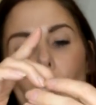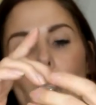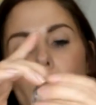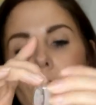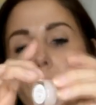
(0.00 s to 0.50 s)

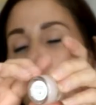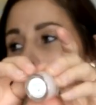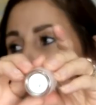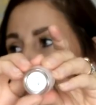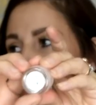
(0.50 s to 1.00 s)
water
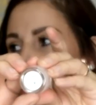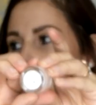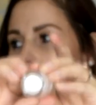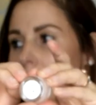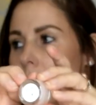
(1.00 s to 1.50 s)
balm.
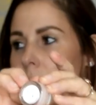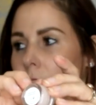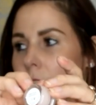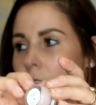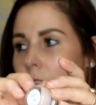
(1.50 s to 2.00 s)

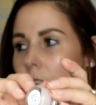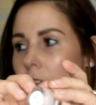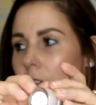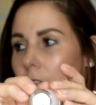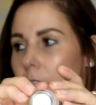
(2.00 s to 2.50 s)
I